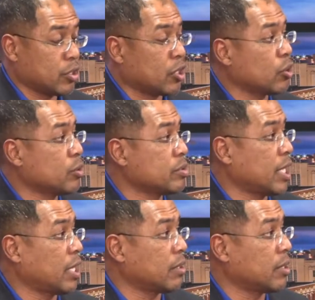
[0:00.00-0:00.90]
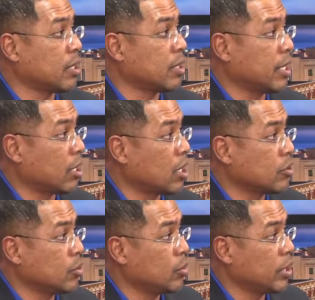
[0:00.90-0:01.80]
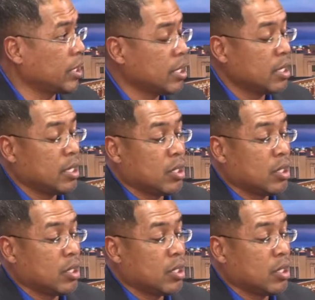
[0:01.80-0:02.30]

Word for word: you're going to lose that uh, that continuity.